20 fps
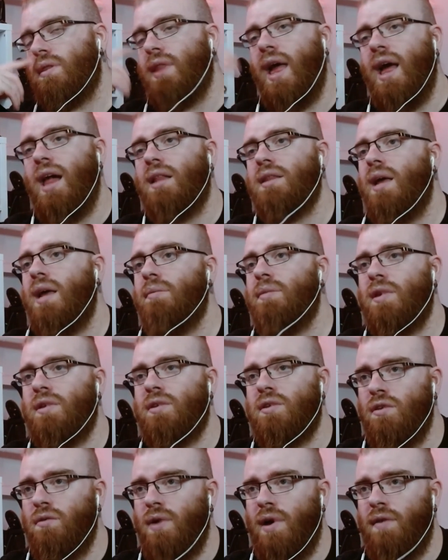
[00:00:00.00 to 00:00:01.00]
Tell them
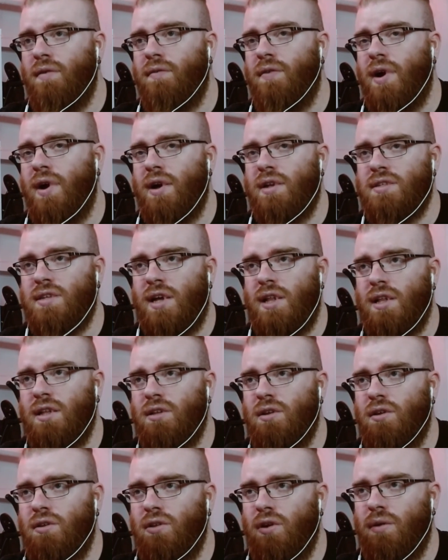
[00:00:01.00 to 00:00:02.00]
that you have a fucking
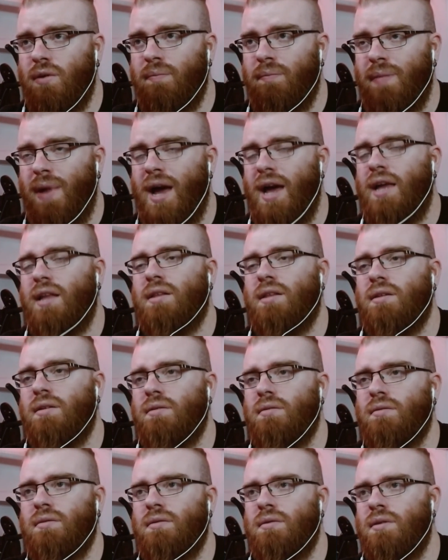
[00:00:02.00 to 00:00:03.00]
Cylon on your mind.
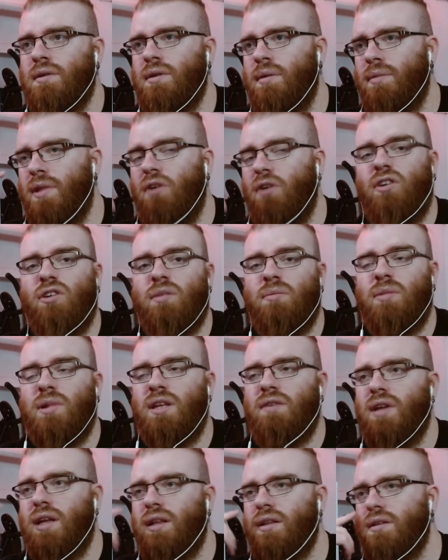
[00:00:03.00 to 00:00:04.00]
How are they gonna
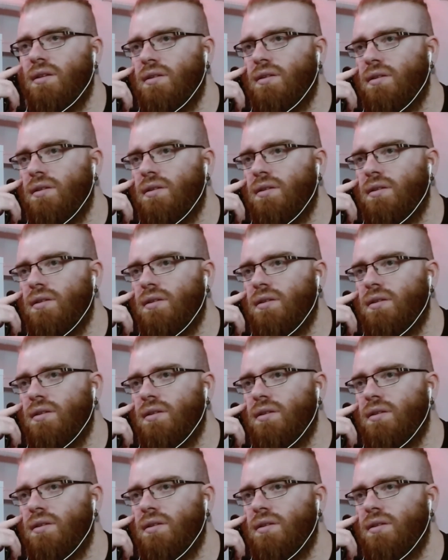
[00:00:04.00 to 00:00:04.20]
believe that?